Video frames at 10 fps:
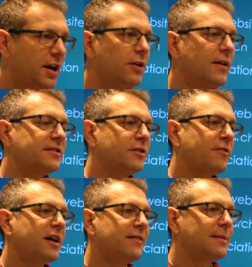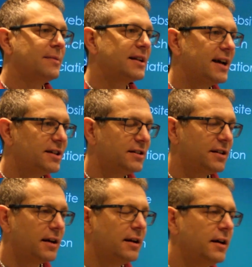that's a great recommendation to
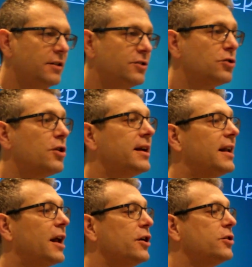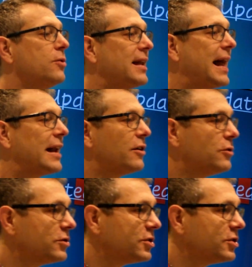join a local landlord